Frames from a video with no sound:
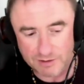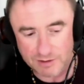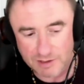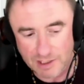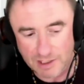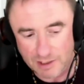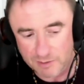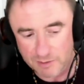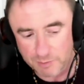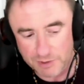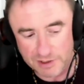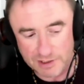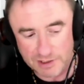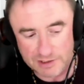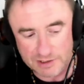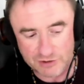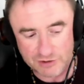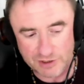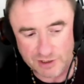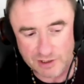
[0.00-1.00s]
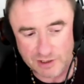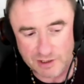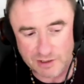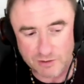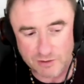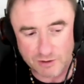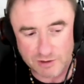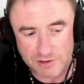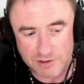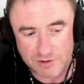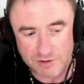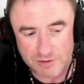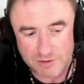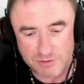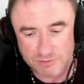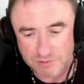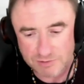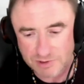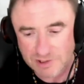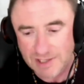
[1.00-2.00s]
get a PhD and also
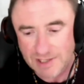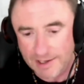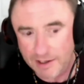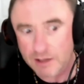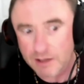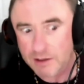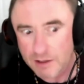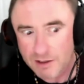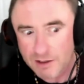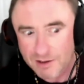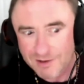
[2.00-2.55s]
say